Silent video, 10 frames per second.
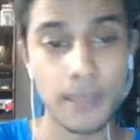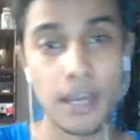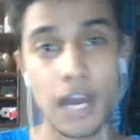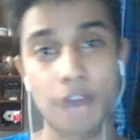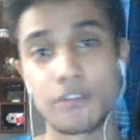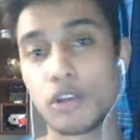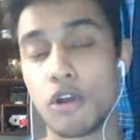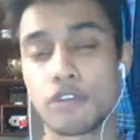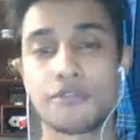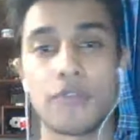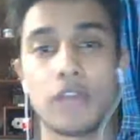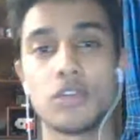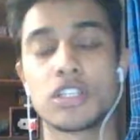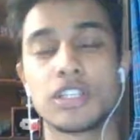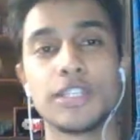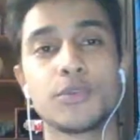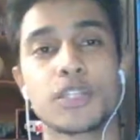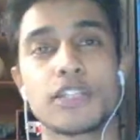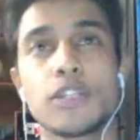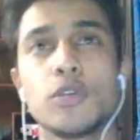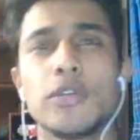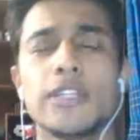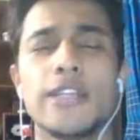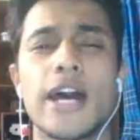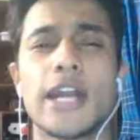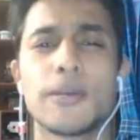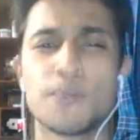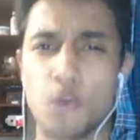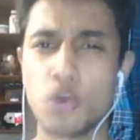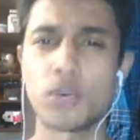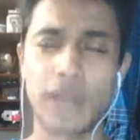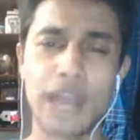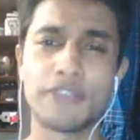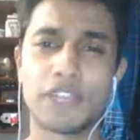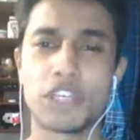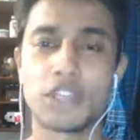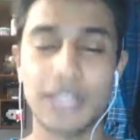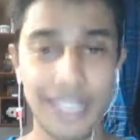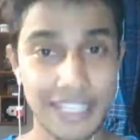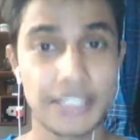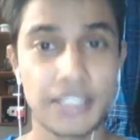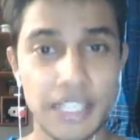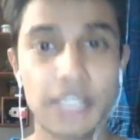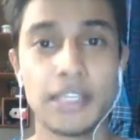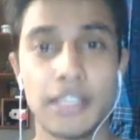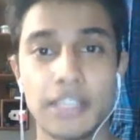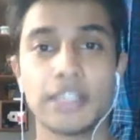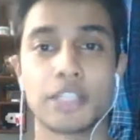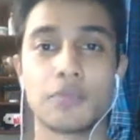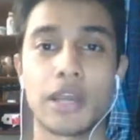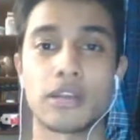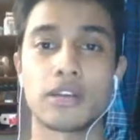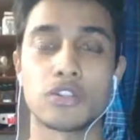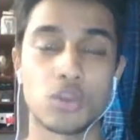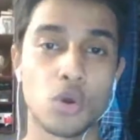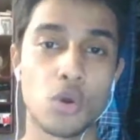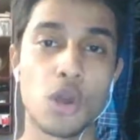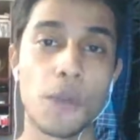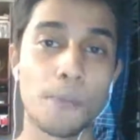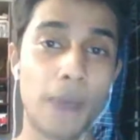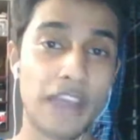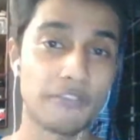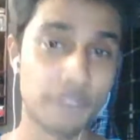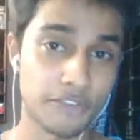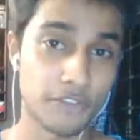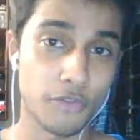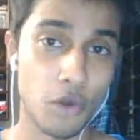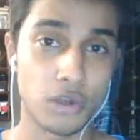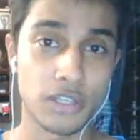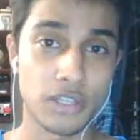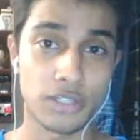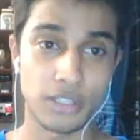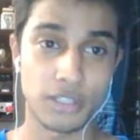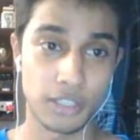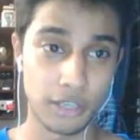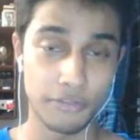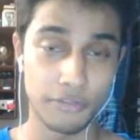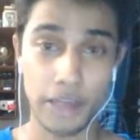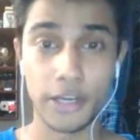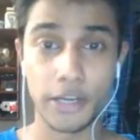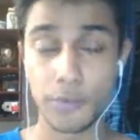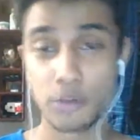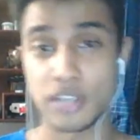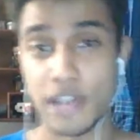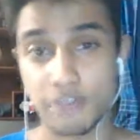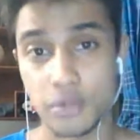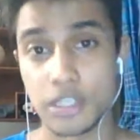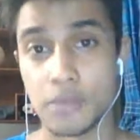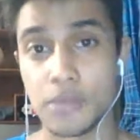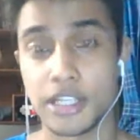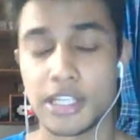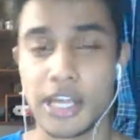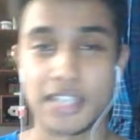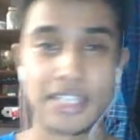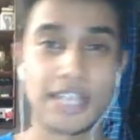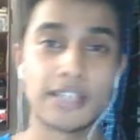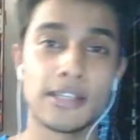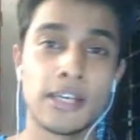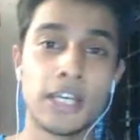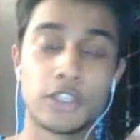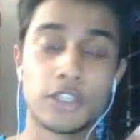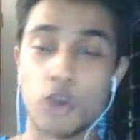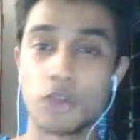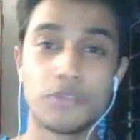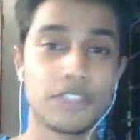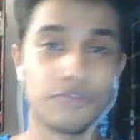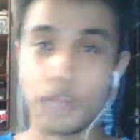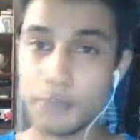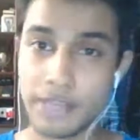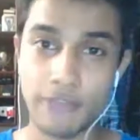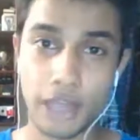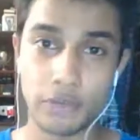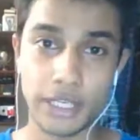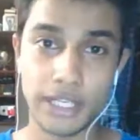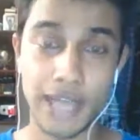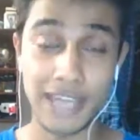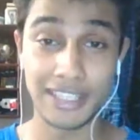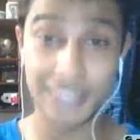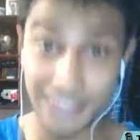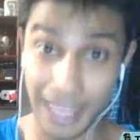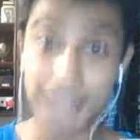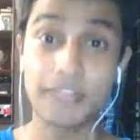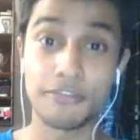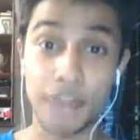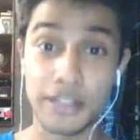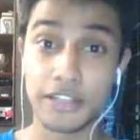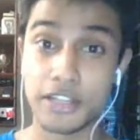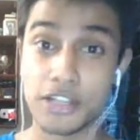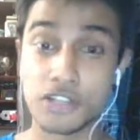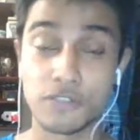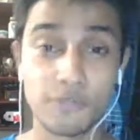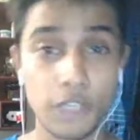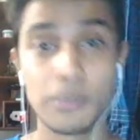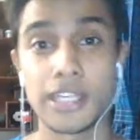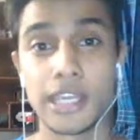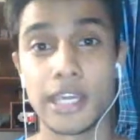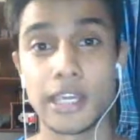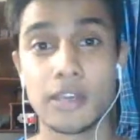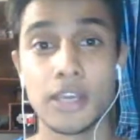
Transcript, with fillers: After a lot of evaluation, it was concluded that more clarification is needed in this matter. So by 5th of August, the final reports have to be submitted and then the documents will be evaluated and then the final decision will be taken